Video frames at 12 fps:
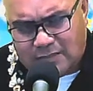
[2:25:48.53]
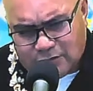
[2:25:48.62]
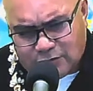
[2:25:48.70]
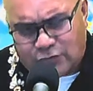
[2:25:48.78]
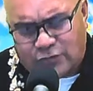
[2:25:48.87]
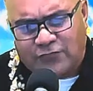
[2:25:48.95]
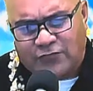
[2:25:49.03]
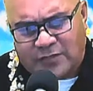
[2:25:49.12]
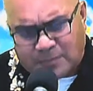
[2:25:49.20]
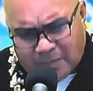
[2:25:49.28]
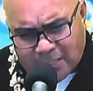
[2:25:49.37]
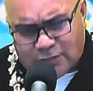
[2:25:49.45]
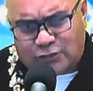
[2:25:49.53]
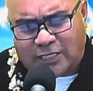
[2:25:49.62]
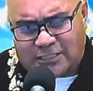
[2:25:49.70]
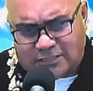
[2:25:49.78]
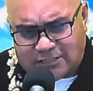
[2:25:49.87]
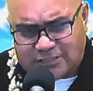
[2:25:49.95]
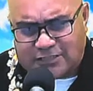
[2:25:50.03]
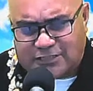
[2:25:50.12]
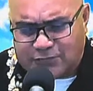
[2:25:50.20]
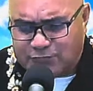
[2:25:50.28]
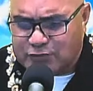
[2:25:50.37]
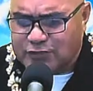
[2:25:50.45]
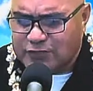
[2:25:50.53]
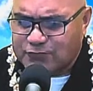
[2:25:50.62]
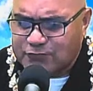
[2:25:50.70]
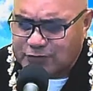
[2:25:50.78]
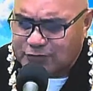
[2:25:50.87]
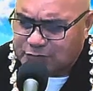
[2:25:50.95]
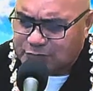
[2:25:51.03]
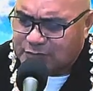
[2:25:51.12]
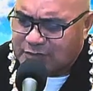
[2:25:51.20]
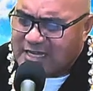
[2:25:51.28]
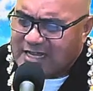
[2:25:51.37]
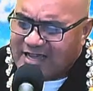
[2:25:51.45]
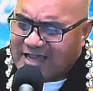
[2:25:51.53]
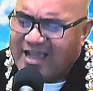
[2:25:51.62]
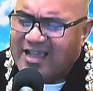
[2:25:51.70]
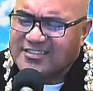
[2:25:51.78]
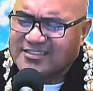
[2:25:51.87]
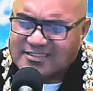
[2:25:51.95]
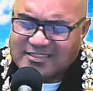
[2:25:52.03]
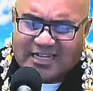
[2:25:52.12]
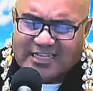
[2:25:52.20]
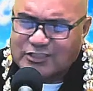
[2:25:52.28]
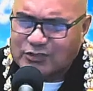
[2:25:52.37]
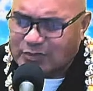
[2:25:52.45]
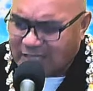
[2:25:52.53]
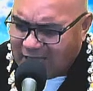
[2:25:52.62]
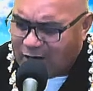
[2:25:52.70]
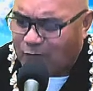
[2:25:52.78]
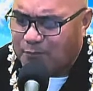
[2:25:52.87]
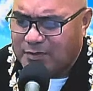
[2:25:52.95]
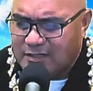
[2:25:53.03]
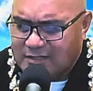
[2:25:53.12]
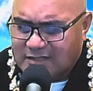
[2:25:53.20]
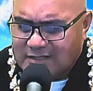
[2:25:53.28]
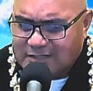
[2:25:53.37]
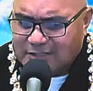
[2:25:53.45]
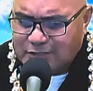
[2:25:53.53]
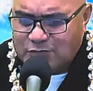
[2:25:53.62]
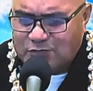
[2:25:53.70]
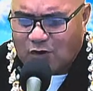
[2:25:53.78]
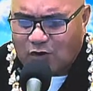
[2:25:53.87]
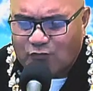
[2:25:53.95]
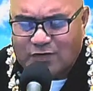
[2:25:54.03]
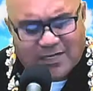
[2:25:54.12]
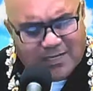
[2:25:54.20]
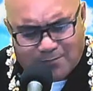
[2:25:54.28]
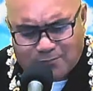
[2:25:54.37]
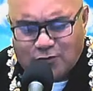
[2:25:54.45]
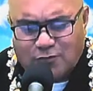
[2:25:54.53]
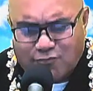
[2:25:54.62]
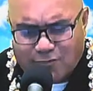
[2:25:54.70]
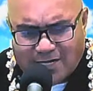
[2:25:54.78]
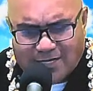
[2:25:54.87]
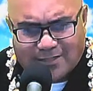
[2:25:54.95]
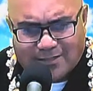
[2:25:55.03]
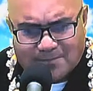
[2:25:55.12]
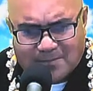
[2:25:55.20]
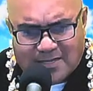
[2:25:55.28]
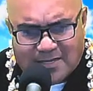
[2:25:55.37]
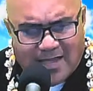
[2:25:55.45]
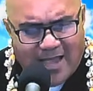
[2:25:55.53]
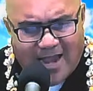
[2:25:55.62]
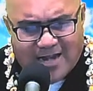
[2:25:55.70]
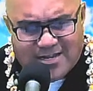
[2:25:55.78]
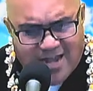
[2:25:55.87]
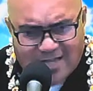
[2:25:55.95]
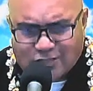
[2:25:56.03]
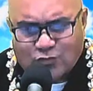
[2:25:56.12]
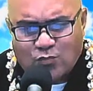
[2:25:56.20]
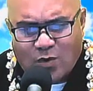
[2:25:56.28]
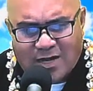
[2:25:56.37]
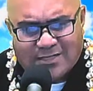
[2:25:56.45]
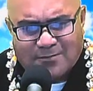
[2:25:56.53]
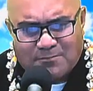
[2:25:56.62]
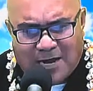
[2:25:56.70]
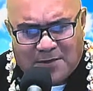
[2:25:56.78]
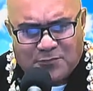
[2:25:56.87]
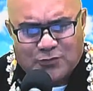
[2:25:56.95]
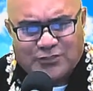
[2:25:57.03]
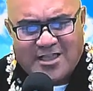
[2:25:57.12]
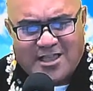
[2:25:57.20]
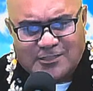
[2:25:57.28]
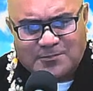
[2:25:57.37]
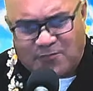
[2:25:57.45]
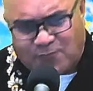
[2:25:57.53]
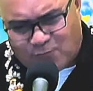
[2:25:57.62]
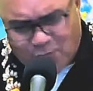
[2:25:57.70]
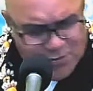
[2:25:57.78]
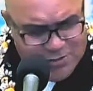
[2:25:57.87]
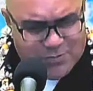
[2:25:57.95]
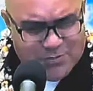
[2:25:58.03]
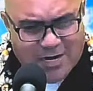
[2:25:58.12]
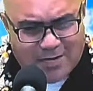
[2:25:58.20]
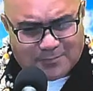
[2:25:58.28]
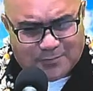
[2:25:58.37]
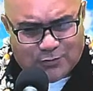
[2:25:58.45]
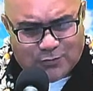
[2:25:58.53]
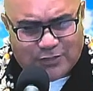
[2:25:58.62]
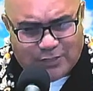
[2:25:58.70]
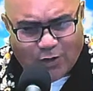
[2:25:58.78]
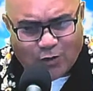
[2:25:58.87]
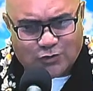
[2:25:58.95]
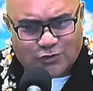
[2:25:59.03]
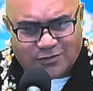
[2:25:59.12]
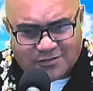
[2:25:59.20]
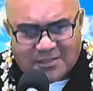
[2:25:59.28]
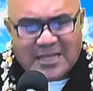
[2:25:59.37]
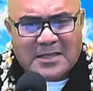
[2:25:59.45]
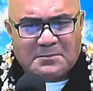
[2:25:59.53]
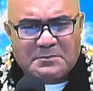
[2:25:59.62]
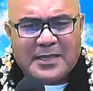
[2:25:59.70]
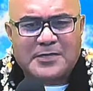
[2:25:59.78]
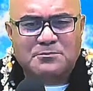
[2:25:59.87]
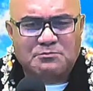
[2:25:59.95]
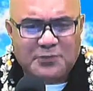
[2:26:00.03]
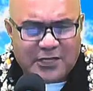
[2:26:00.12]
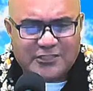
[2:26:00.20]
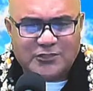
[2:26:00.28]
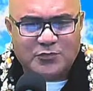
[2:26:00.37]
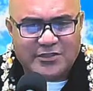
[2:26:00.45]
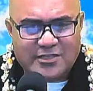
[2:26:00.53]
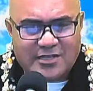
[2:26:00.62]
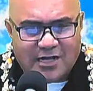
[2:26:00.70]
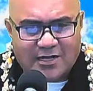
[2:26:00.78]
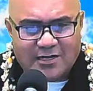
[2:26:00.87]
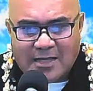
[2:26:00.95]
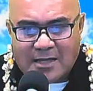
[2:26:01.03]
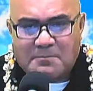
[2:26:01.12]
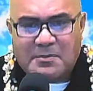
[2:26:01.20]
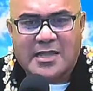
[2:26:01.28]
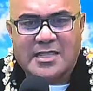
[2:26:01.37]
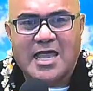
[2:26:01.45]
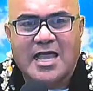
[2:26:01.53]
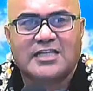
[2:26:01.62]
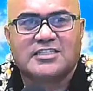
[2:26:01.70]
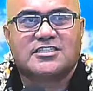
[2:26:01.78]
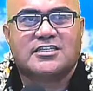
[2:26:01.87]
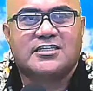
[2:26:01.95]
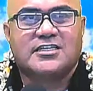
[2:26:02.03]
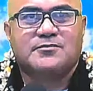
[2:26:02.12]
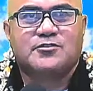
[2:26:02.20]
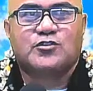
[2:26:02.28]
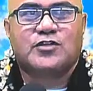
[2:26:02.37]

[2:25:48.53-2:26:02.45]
So if apologizing is difficult for you, ask God to help you overcome your pride. And that's why the Bible says, before you come to the altar, make peace with God by asking Him to